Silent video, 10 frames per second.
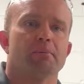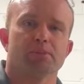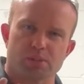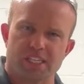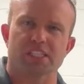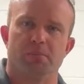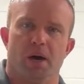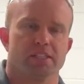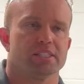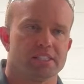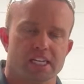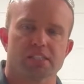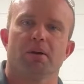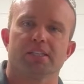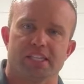So 6 months.
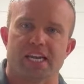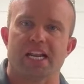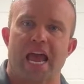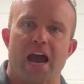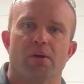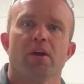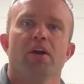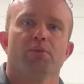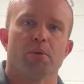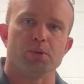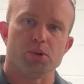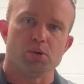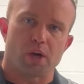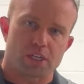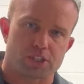6 months in and out from
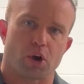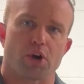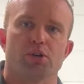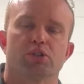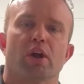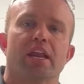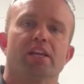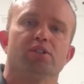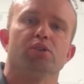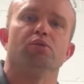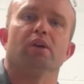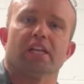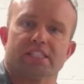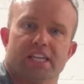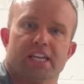you starting your training to
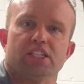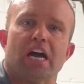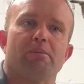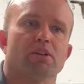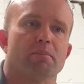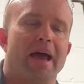let's get a job on the